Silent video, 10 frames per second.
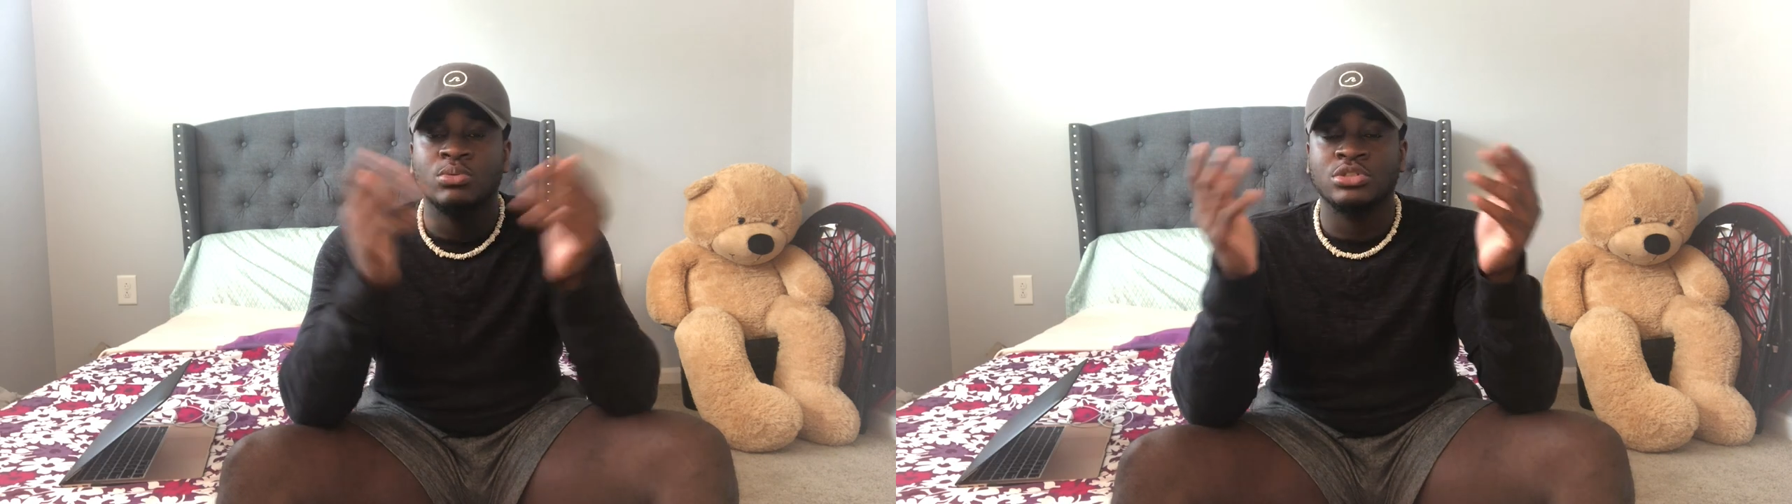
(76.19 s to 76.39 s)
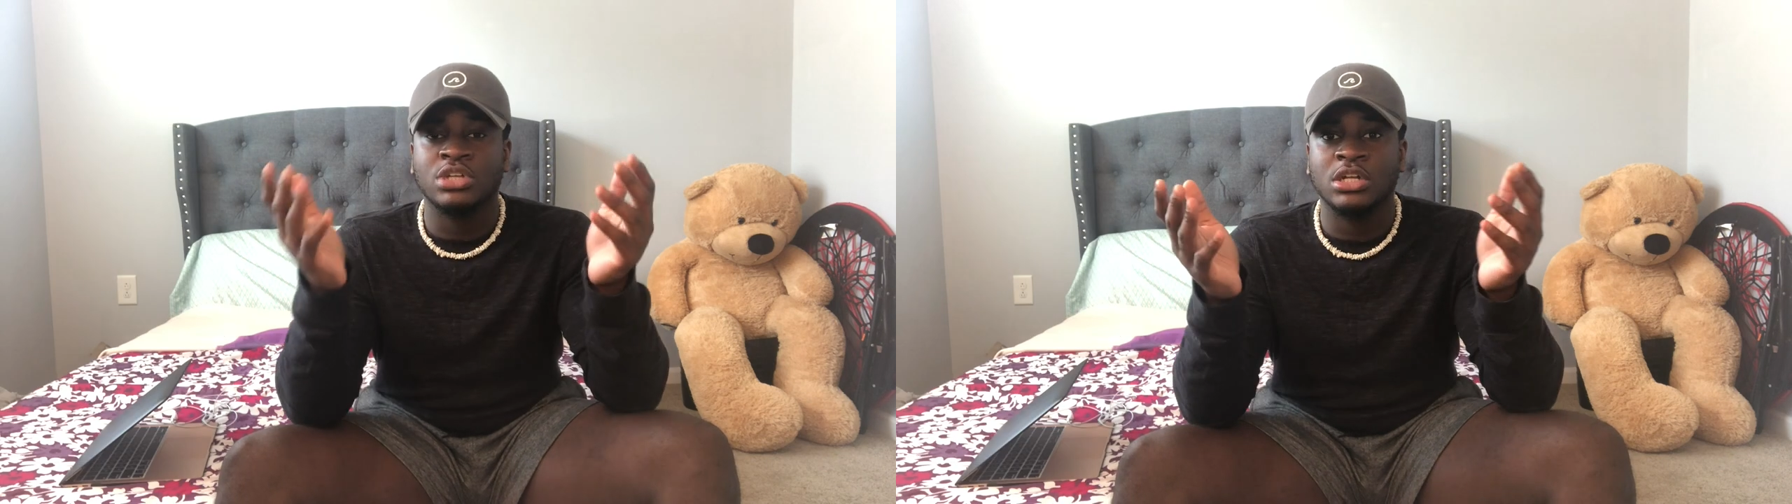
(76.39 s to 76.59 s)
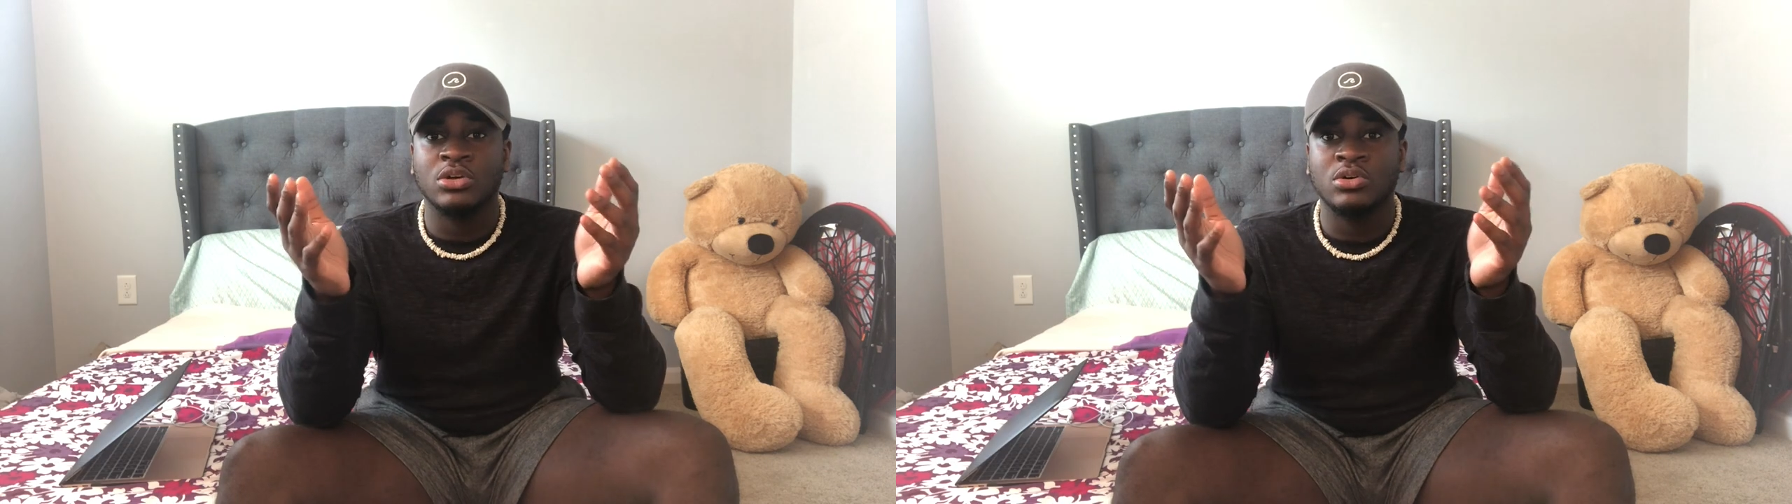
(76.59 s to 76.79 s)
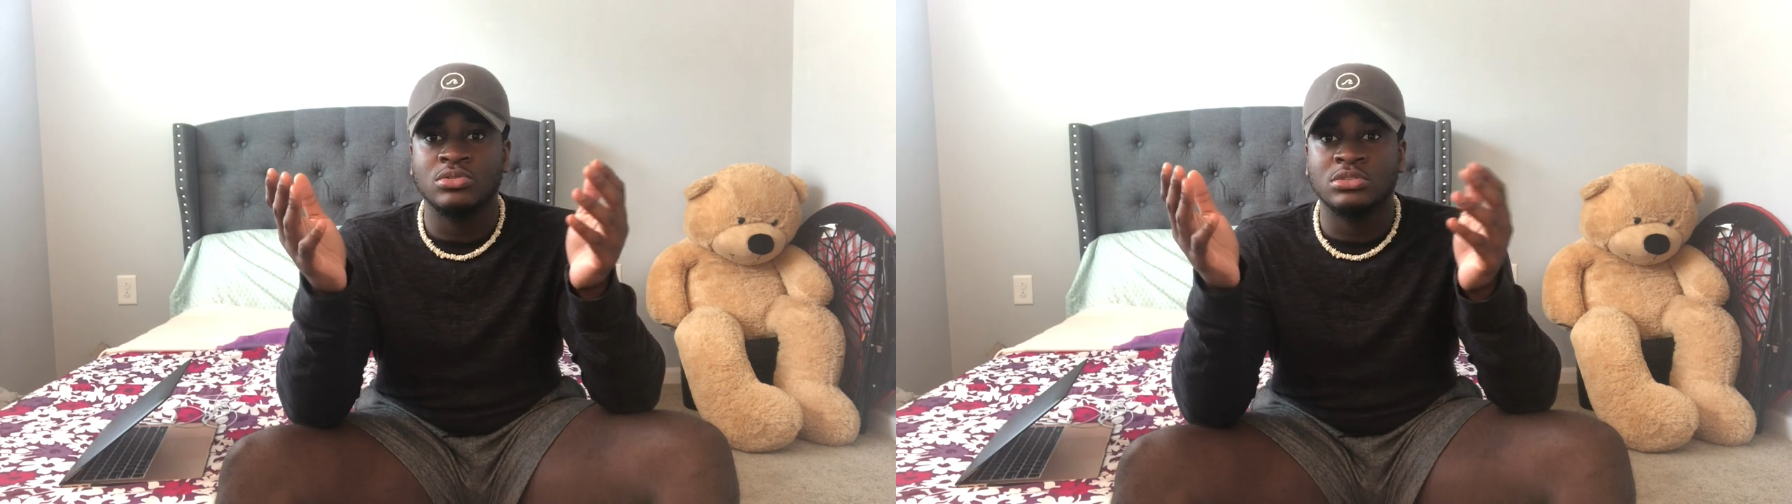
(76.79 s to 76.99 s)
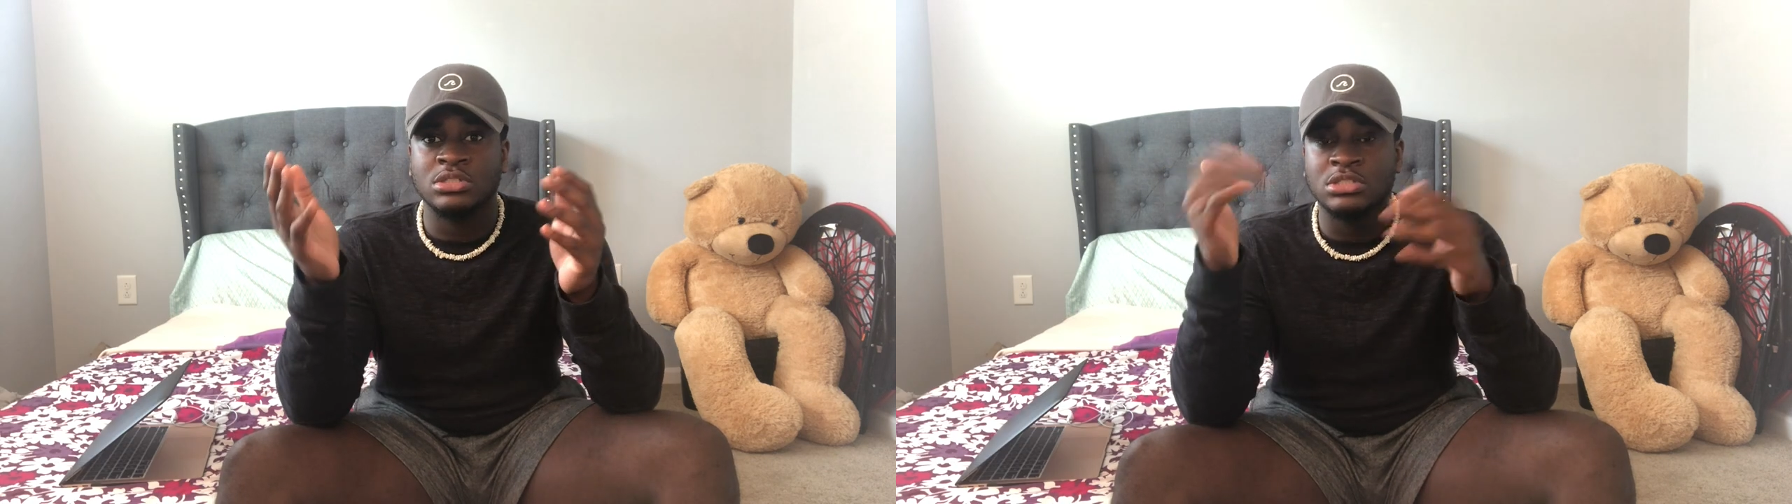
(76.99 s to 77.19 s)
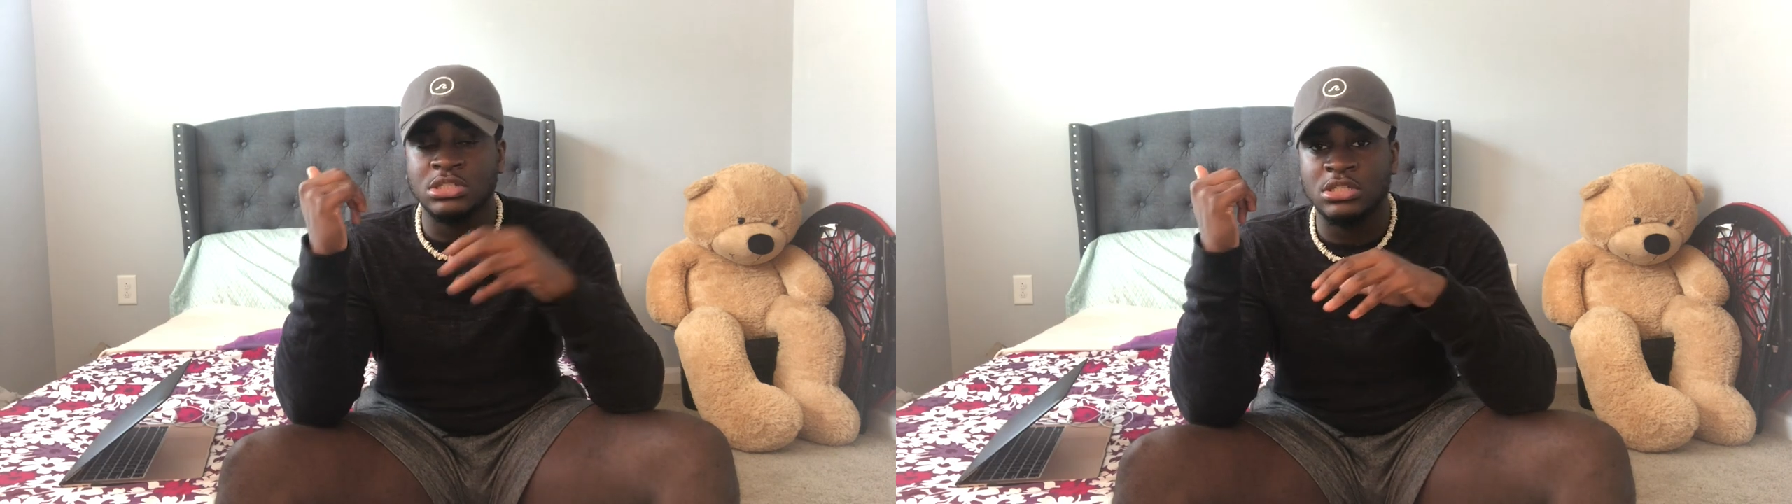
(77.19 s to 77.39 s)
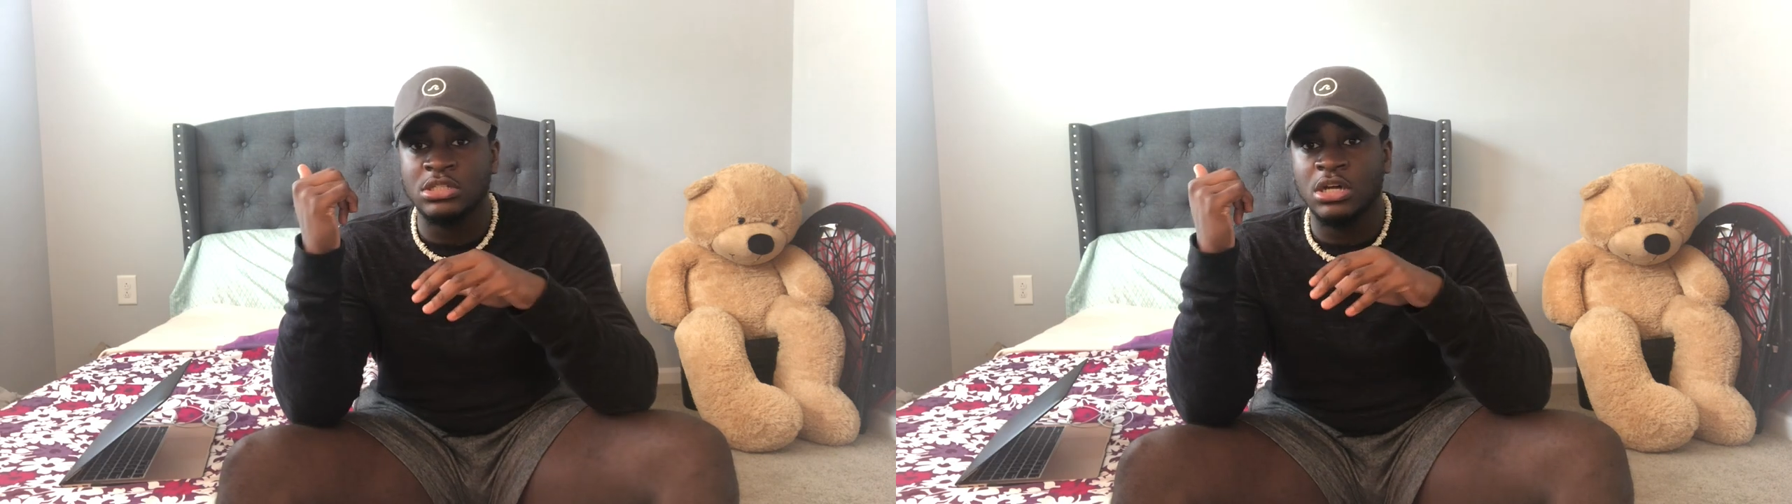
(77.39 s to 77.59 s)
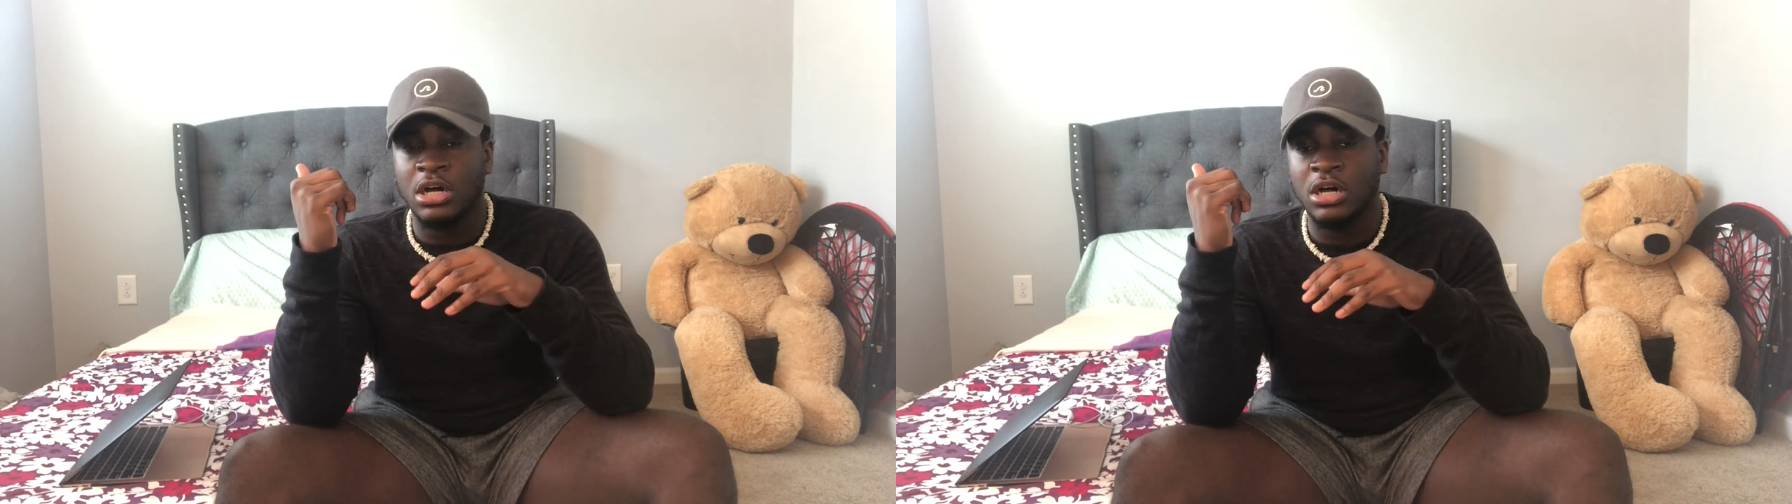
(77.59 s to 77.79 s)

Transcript: We're trying to go to see